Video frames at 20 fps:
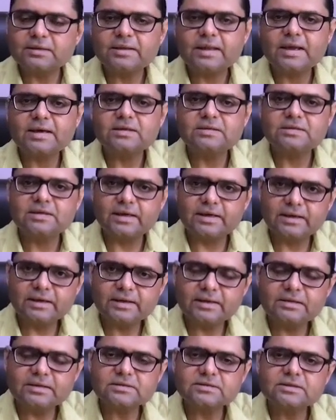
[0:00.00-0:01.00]
that
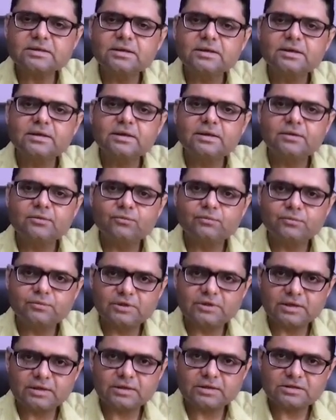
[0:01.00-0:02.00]
genetics,
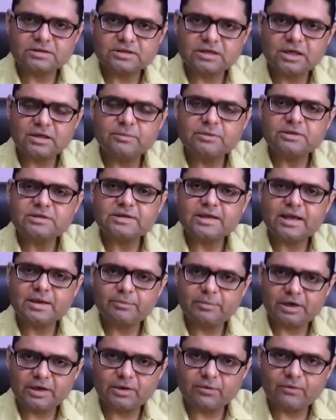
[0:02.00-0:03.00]
the syllabus can
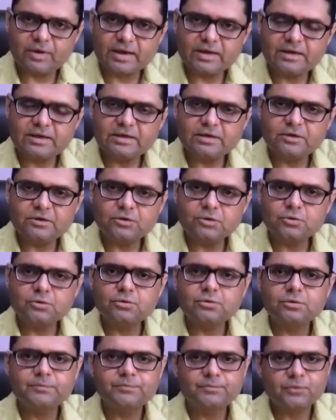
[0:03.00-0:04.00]
be divided
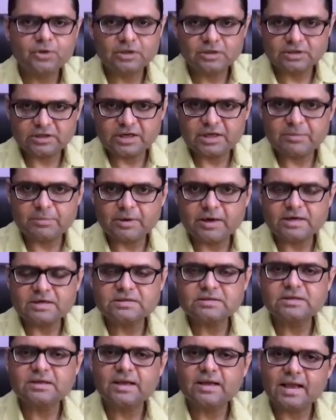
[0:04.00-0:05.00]
into 3
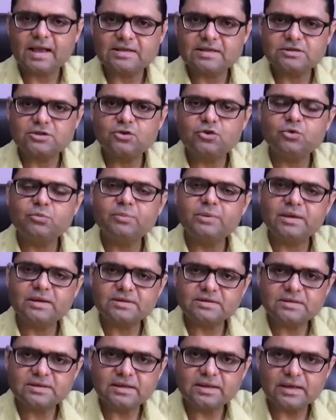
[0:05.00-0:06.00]
parts as the
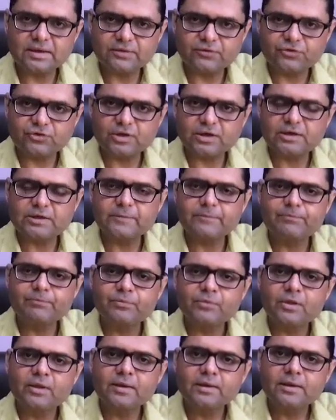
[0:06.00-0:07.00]
UPSC gives it.
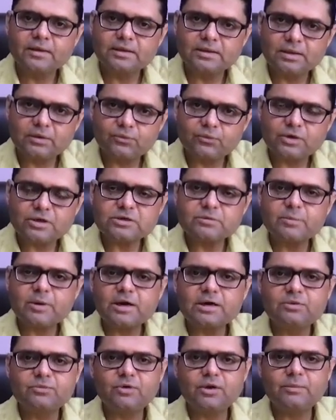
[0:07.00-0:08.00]
The first
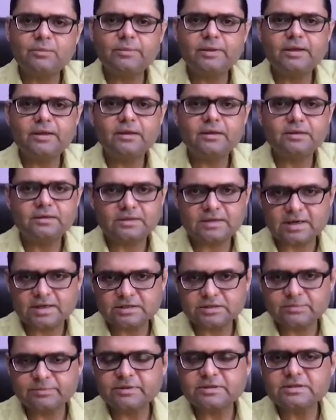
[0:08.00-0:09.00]
part will be
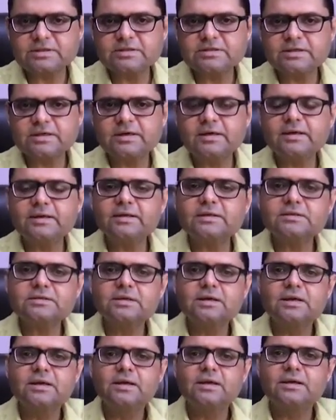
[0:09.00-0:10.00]
transmission genetics.
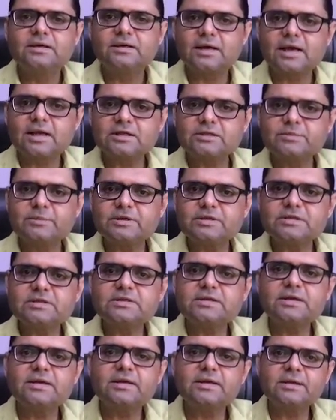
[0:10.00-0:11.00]
Transmission
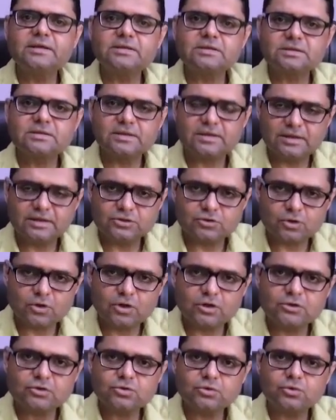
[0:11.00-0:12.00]
genetics is
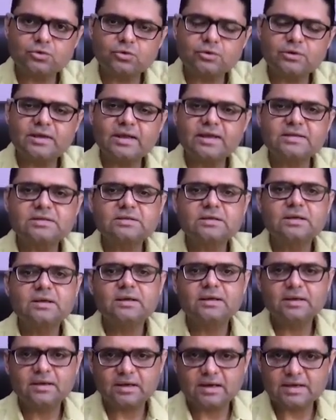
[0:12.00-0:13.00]
also known as
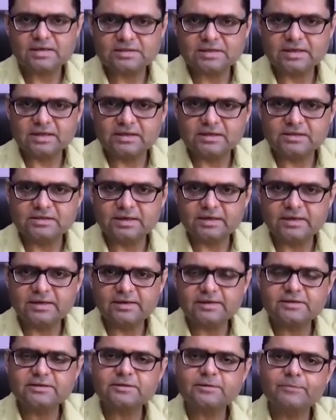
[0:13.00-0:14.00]
classical
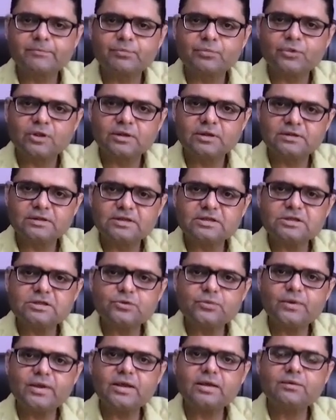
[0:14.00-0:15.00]
genetics. This is
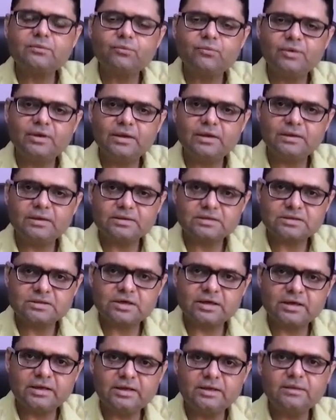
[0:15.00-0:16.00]
where we
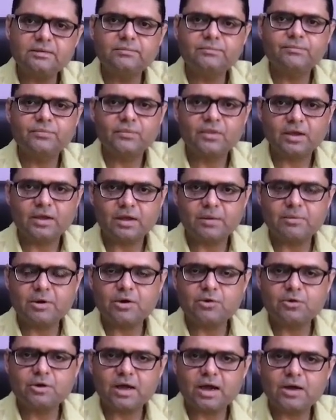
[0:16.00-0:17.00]
study
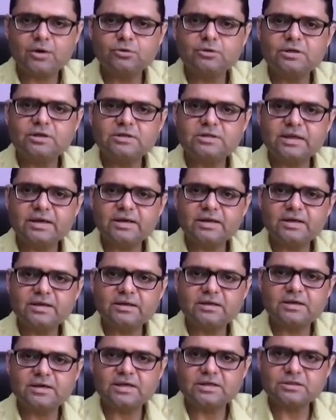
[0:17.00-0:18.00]
about how the
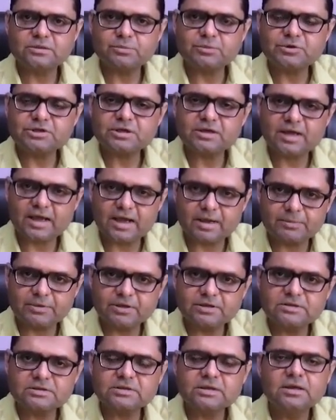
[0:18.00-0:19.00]
genetic transmission
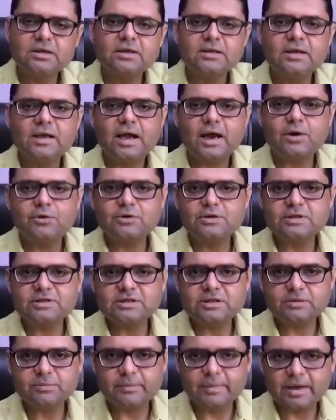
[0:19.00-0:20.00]
happens, how does
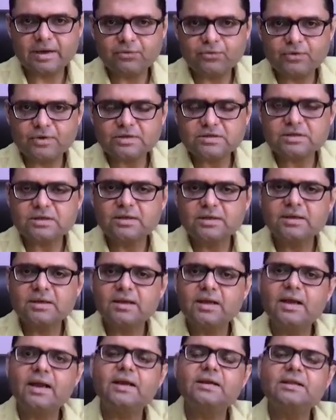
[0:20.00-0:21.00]
it manifest
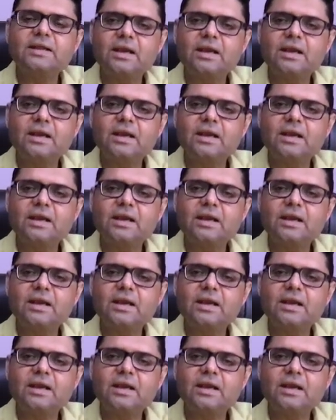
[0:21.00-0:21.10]
at the